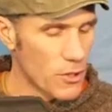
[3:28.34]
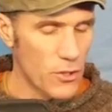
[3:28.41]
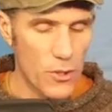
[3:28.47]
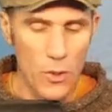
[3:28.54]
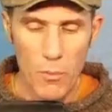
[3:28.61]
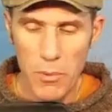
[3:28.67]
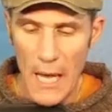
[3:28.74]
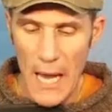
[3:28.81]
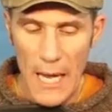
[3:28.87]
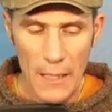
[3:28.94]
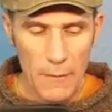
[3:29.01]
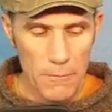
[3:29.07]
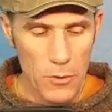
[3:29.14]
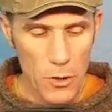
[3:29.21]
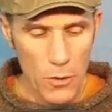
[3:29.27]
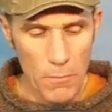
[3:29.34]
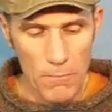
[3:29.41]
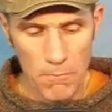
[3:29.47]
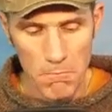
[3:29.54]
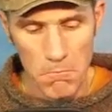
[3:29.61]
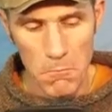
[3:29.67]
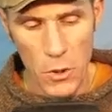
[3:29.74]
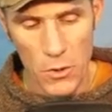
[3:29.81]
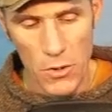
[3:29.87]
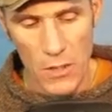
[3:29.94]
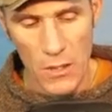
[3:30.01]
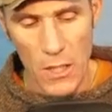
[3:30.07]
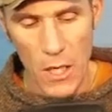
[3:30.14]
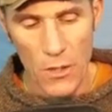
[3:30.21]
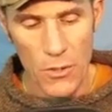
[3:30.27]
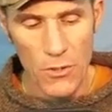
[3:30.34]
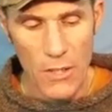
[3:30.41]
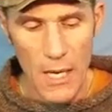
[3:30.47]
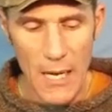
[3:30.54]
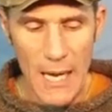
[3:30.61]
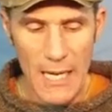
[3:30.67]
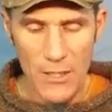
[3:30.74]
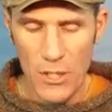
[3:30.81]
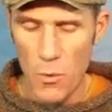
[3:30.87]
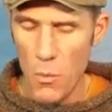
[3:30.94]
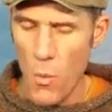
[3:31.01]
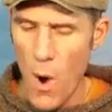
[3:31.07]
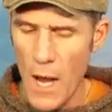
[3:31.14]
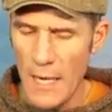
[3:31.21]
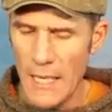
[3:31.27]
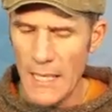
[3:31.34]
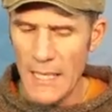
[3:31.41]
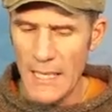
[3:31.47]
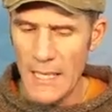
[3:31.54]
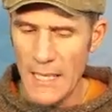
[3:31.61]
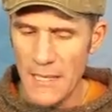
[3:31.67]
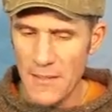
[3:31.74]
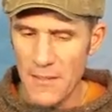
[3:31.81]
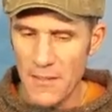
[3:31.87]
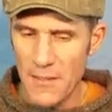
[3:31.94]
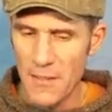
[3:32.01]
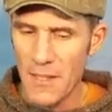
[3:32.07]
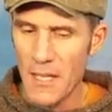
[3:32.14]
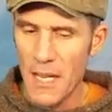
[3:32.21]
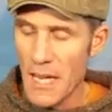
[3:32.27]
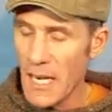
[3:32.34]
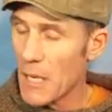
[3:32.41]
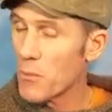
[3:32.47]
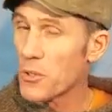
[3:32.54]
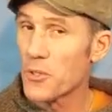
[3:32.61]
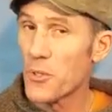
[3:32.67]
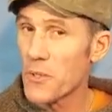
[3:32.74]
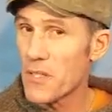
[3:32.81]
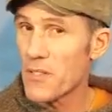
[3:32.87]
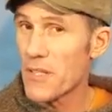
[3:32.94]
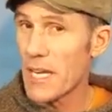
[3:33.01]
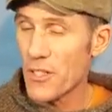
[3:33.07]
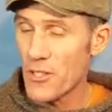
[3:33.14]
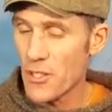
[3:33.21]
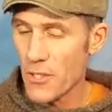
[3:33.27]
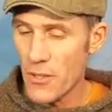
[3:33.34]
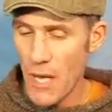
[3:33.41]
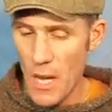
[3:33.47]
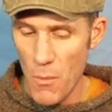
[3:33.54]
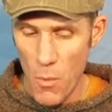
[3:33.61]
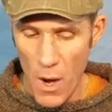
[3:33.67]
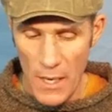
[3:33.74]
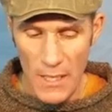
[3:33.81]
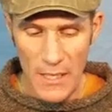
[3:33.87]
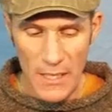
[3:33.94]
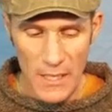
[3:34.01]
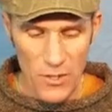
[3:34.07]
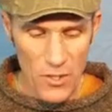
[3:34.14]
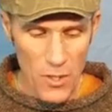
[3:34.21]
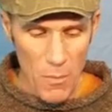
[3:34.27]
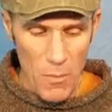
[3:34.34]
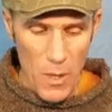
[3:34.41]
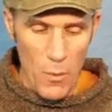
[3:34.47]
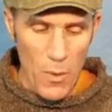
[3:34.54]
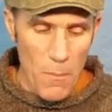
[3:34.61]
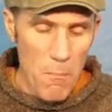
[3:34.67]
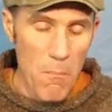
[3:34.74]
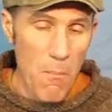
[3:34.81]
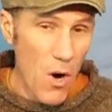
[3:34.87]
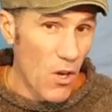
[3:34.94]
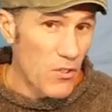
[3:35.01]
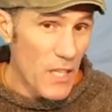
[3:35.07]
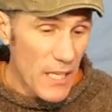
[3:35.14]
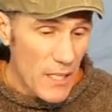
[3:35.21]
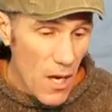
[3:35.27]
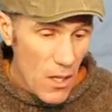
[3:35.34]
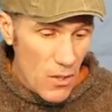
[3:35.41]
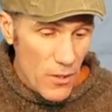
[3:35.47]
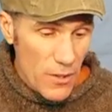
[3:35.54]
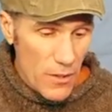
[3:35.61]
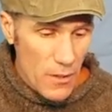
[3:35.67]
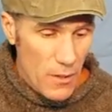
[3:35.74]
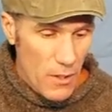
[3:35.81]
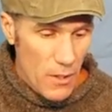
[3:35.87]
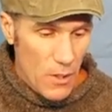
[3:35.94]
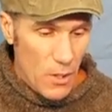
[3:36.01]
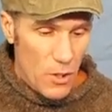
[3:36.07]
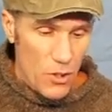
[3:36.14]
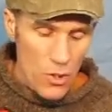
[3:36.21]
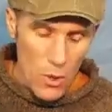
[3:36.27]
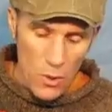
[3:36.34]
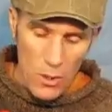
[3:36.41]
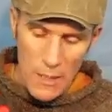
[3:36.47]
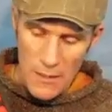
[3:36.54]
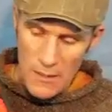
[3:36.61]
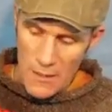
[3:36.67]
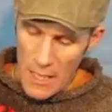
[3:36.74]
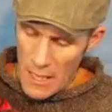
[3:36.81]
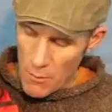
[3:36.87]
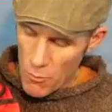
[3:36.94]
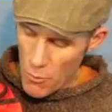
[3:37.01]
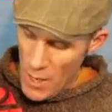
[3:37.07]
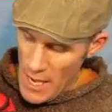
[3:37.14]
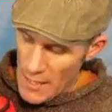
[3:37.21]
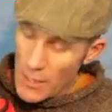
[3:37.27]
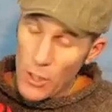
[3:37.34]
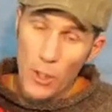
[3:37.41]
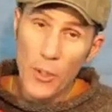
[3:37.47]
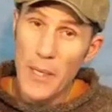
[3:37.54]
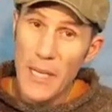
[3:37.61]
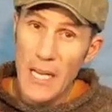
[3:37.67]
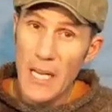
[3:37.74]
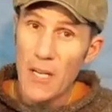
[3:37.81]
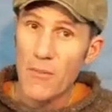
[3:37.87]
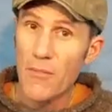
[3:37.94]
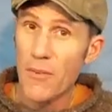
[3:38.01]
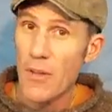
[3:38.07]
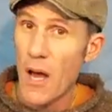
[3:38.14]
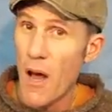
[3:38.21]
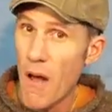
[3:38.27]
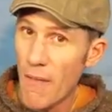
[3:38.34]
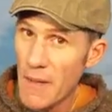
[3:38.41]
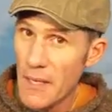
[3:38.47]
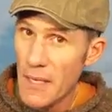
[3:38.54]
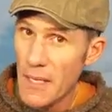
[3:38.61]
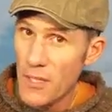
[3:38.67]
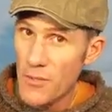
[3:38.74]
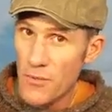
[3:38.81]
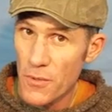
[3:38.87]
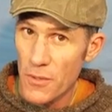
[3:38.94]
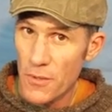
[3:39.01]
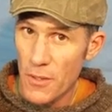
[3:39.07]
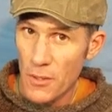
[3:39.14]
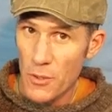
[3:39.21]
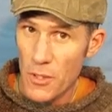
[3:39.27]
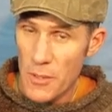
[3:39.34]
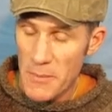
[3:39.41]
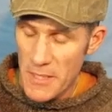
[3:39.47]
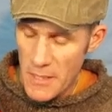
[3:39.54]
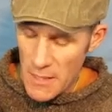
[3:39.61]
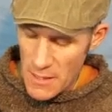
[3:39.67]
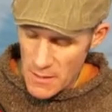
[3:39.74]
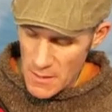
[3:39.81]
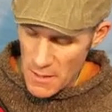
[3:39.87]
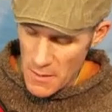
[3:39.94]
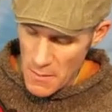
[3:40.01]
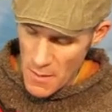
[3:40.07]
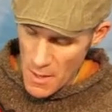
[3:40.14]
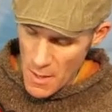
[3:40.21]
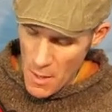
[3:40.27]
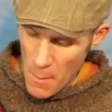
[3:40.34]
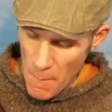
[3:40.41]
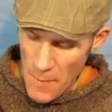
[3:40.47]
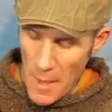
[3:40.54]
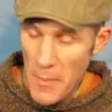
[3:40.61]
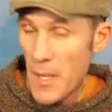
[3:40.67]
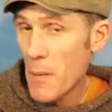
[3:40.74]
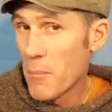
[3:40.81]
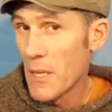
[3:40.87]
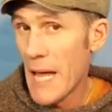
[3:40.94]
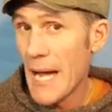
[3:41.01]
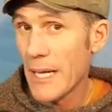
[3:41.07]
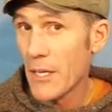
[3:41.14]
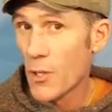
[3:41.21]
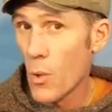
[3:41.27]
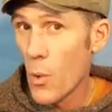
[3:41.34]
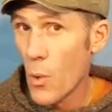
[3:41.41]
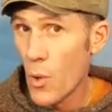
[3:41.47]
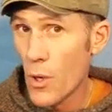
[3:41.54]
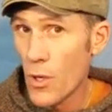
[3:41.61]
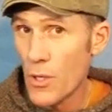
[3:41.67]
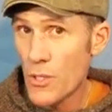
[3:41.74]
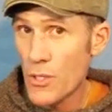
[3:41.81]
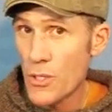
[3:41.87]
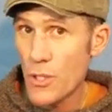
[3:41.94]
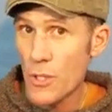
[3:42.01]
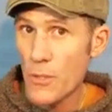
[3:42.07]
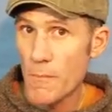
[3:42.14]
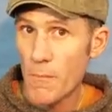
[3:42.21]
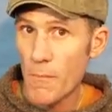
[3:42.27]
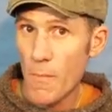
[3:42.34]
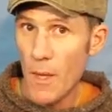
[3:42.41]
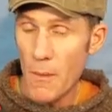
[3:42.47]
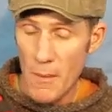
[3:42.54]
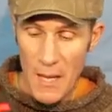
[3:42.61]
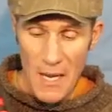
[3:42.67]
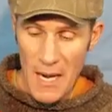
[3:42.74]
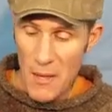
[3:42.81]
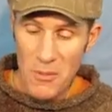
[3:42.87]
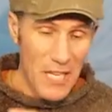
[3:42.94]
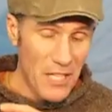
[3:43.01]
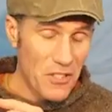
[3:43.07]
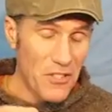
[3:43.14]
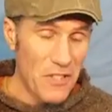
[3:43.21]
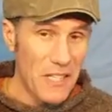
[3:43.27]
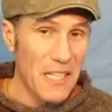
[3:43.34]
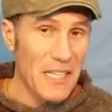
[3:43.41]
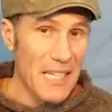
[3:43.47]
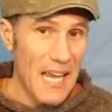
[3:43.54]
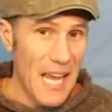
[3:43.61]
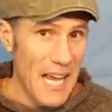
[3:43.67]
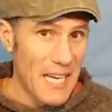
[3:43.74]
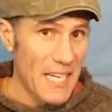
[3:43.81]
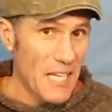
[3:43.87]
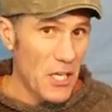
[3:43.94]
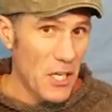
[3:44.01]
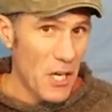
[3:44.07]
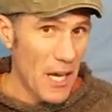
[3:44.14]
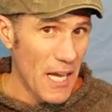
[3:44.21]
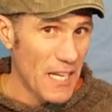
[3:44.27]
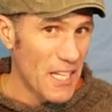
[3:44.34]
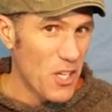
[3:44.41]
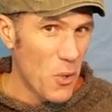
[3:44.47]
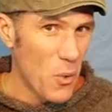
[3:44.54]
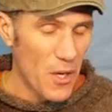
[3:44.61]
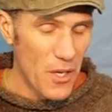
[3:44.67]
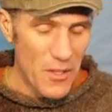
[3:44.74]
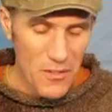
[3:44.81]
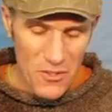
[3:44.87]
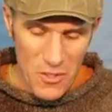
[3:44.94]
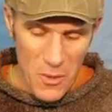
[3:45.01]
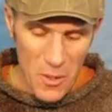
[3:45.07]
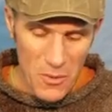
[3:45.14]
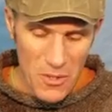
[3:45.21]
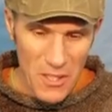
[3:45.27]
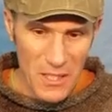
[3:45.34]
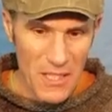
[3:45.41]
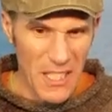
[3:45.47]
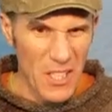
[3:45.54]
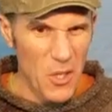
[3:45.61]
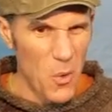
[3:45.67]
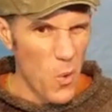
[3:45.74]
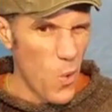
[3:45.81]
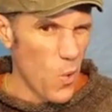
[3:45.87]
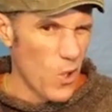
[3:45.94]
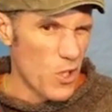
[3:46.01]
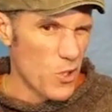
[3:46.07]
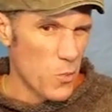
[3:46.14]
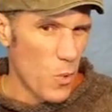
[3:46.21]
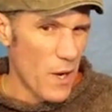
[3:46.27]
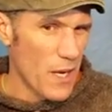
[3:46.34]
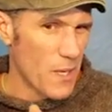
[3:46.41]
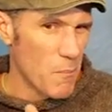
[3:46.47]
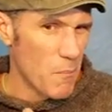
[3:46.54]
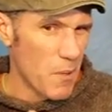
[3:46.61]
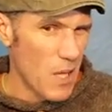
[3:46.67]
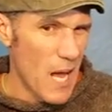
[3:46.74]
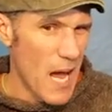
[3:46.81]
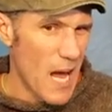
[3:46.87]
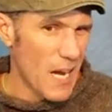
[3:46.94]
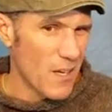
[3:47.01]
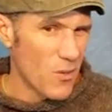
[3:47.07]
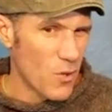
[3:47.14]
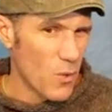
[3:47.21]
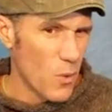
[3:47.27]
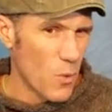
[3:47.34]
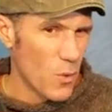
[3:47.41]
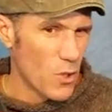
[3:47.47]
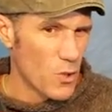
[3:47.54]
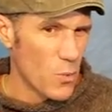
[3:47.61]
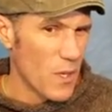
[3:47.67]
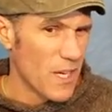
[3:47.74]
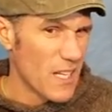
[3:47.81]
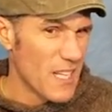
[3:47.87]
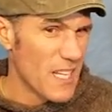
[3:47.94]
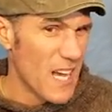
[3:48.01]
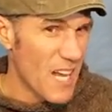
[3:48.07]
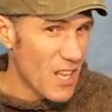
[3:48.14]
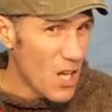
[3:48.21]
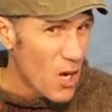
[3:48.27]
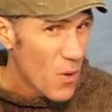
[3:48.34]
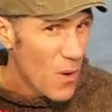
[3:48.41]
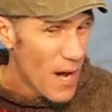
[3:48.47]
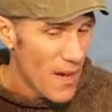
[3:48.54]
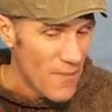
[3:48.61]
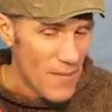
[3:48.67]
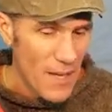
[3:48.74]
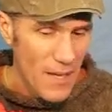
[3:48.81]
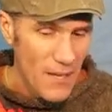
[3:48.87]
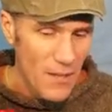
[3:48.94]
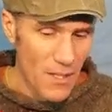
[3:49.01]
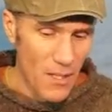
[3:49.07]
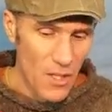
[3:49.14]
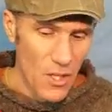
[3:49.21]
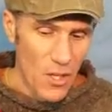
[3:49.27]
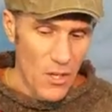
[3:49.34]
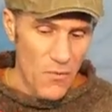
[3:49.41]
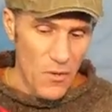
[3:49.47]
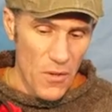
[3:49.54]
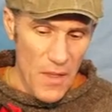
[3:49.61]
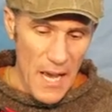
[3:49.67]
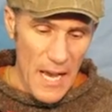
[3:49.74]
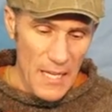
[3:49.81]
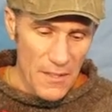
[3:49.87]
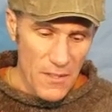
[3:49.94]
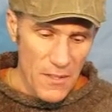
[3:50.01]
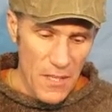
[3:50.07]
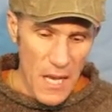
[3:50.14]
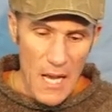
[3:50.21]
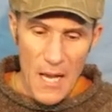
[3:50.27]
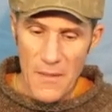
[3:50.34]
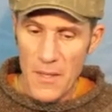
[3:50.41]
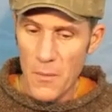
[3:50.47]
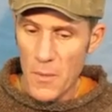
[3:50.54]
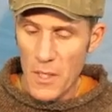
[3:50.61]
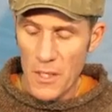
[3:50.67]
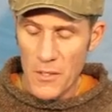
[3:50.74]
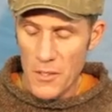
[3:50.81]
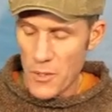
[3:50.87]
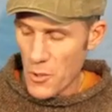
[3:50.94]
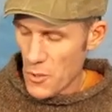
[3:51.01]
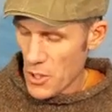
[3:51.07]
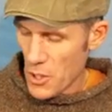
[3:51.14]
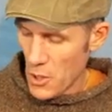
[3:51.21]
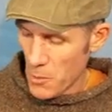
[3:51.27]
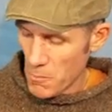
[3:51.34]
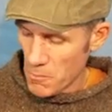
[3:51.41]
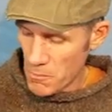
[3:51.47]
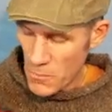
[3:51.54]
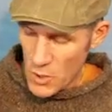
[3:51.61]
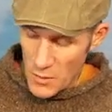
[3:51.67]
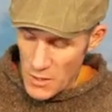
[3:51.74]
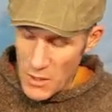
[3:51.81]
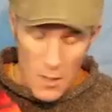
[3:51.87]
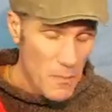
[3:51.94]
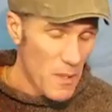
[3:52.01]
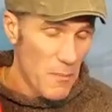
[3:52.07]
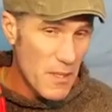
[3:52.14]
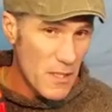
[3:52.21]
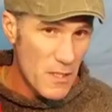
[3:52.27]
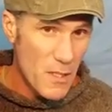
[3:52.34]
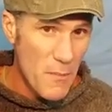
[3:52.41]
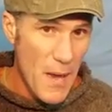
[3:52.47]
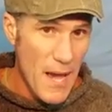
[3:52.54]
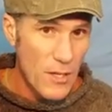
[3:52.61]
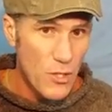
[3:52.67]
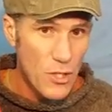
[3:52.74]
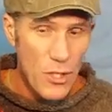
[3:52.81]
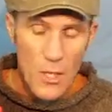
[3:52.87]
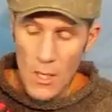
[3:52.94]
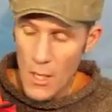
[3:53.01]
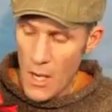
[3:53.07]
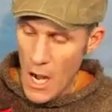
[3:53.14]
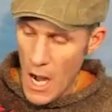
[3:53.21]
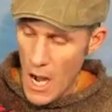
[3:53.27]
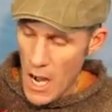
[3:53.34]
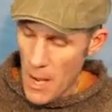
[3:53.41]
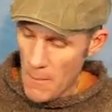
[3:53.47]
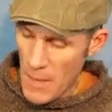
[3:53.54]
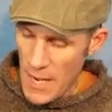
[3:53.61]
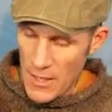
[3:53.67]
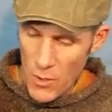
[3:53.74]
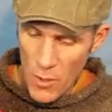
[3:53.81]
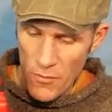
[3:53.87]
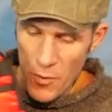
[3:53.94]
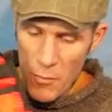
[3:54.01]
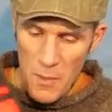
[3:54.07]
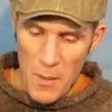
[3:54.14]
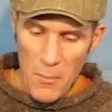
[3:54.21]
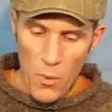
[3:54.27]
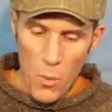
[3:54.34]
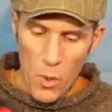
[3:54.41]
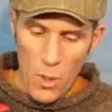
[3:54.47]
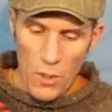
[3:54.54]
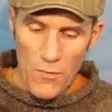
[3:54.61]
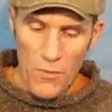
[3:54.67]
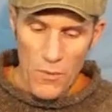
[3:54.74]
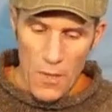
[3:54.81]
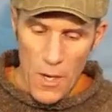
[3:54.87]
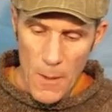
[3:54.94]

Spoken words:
do black. So those are the colors. I actually wanted to get, and I will do this next year, I wanted to get some that were multicolored. So let's say red and green for the holidays, for the Christmas season, maybe a black and orange. And I was actually thinking candy corn. So I was going to like go orange, white, and black, or orange, white, and yellow on that for that. And then we can do, so these can be mixed and matched. I know a few people work for